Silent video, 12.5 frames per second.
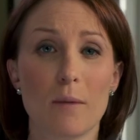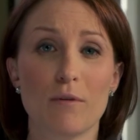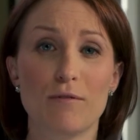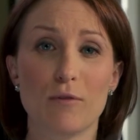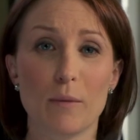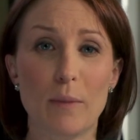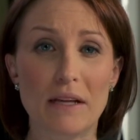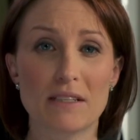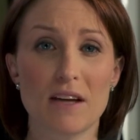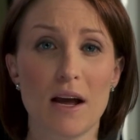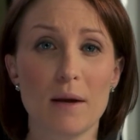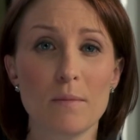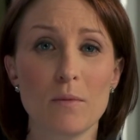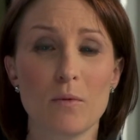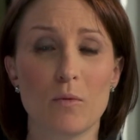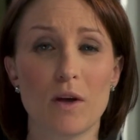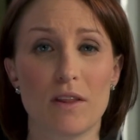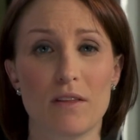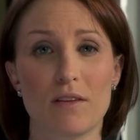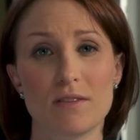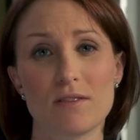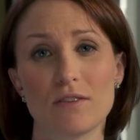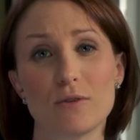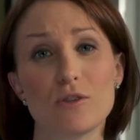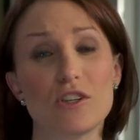before bedtime with a
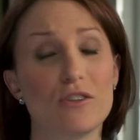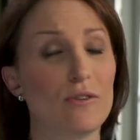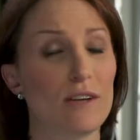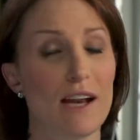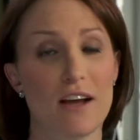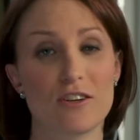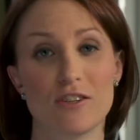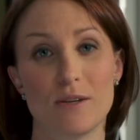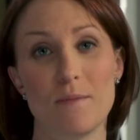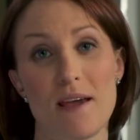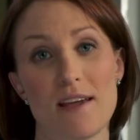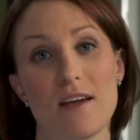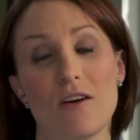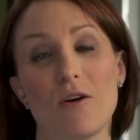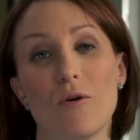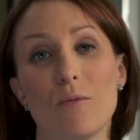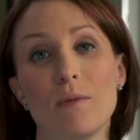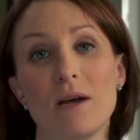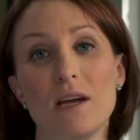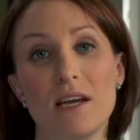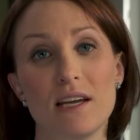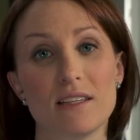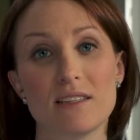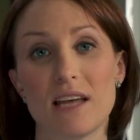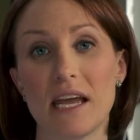solution you can actually make at home.
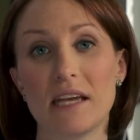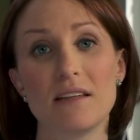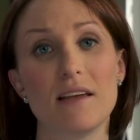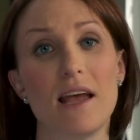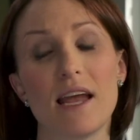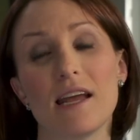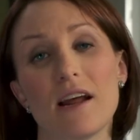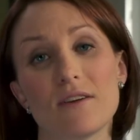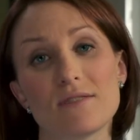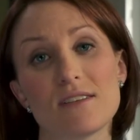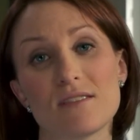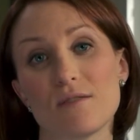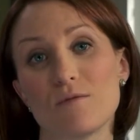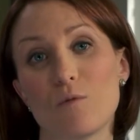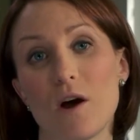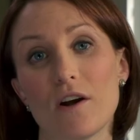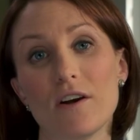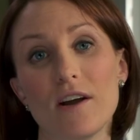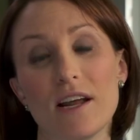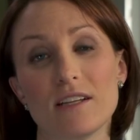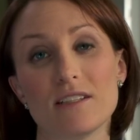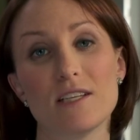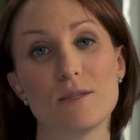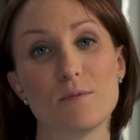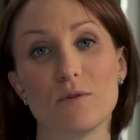It's 8 ounces of water and a
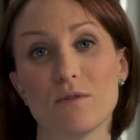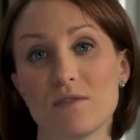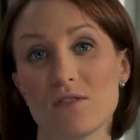teaspoon of